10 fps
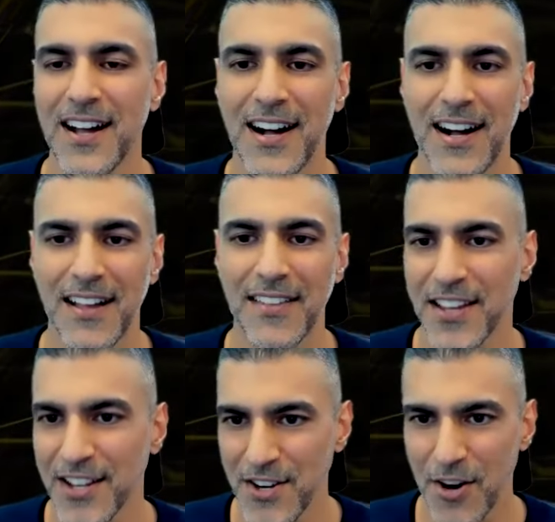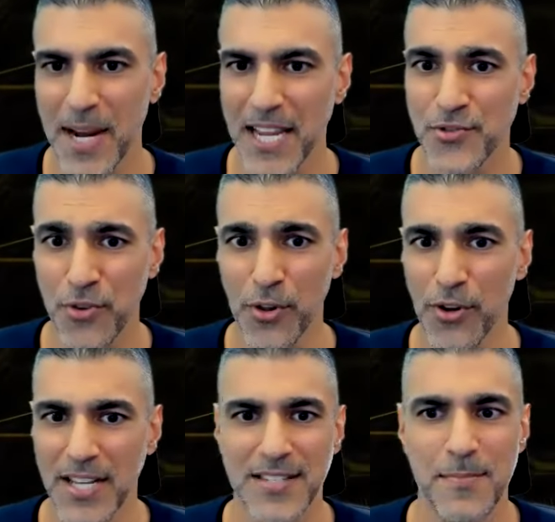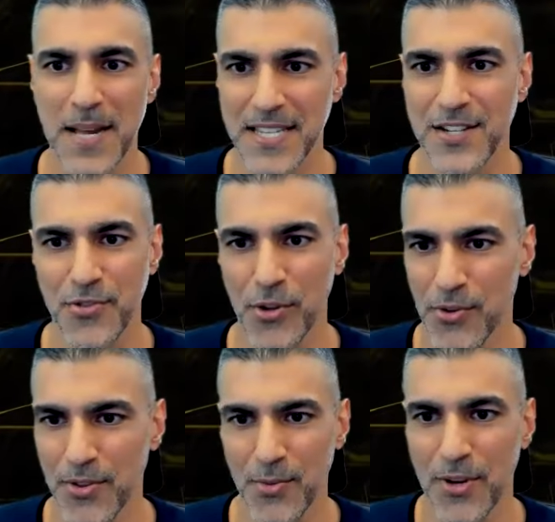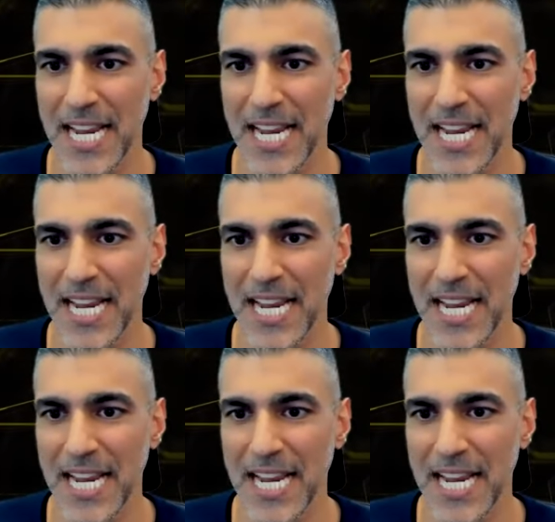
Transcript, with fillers: Uh, the, or my controller is the best controller in the world.